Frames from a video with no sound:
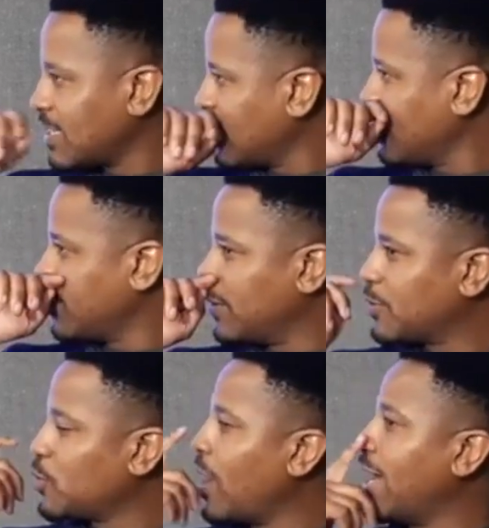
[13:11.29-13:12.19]
Yeah, you know,
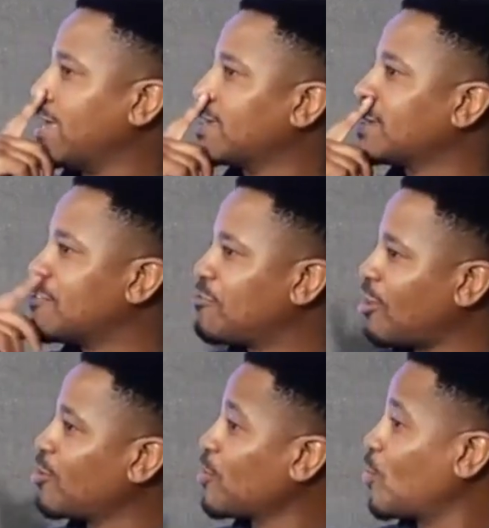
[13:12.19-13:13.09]
do I
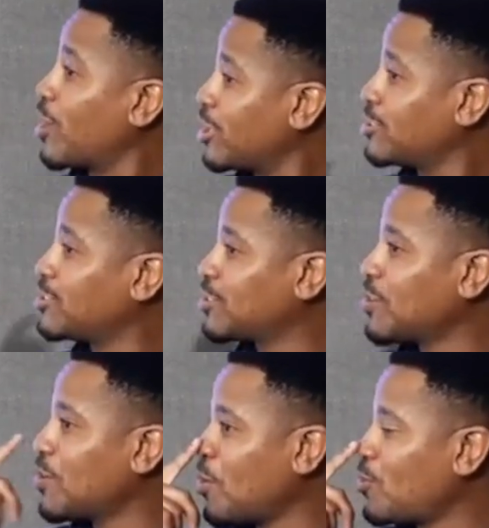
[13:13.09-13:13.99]
follow the words
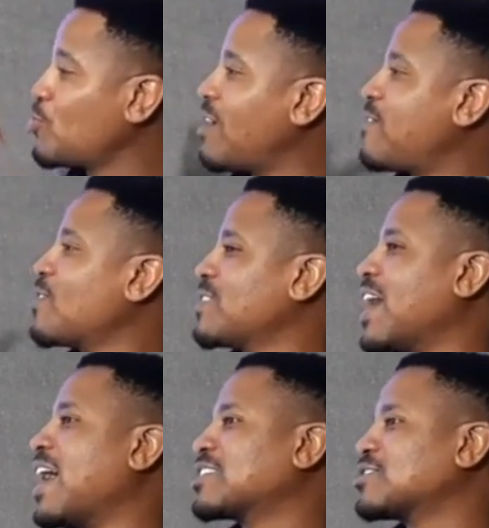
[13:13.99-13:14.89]
or do I follow the
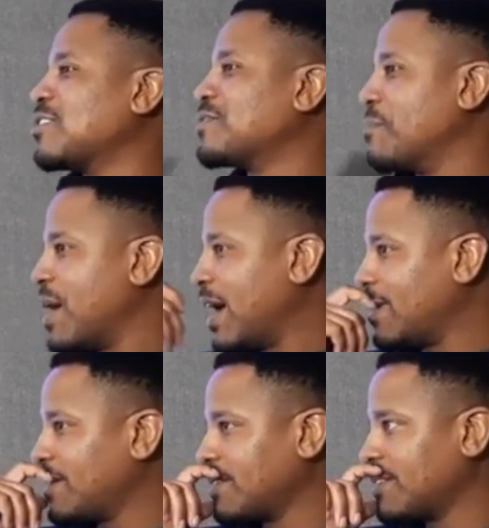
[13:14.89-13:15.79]
actions of the man?
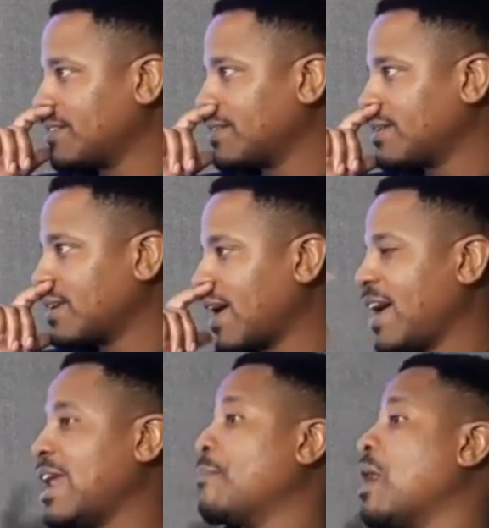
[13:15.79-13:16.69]

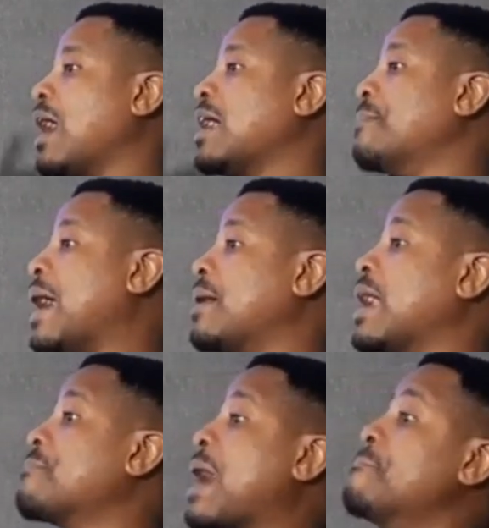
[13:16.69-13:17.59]
And am
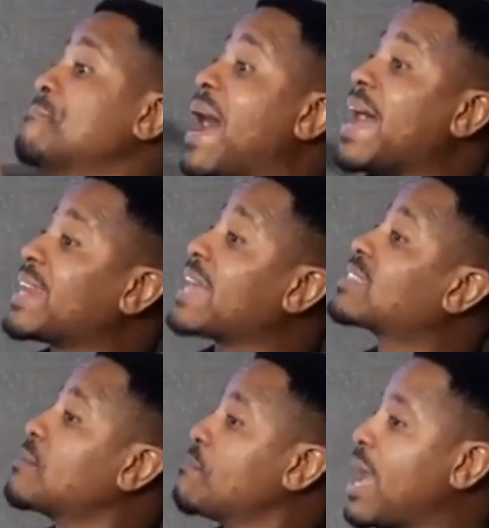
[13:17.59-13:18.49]
I mad at
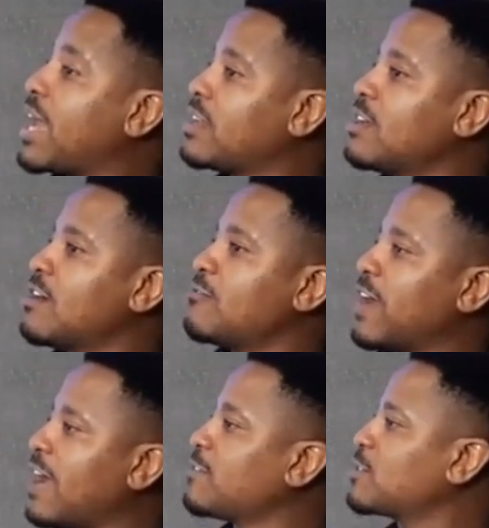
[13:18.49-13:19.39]
the man for
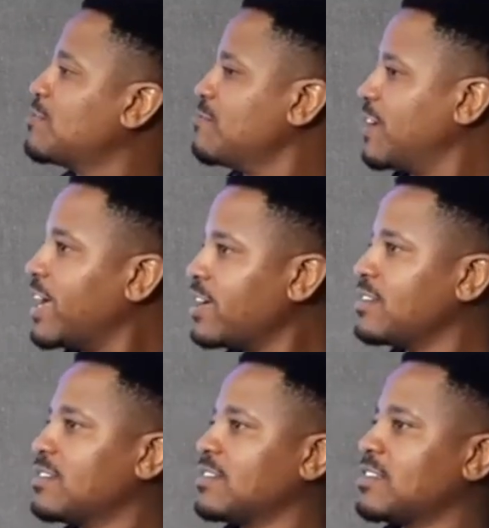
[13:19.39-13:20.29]
having
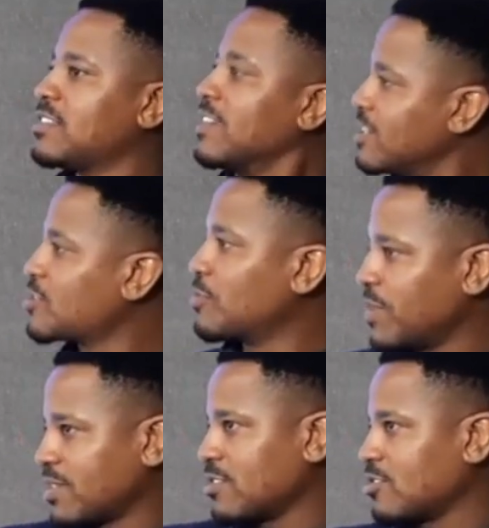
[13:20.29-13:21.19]
conveyed the initial
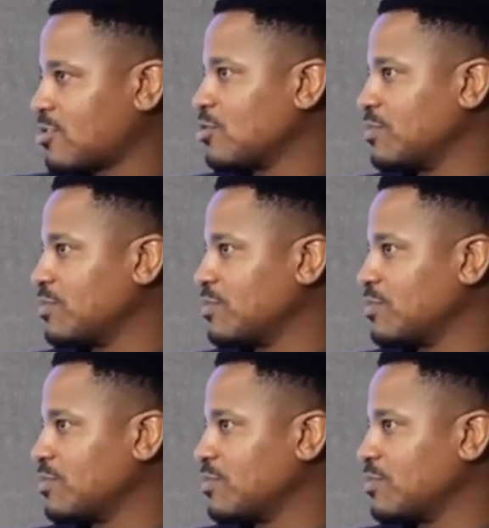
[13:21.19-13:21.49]
message too?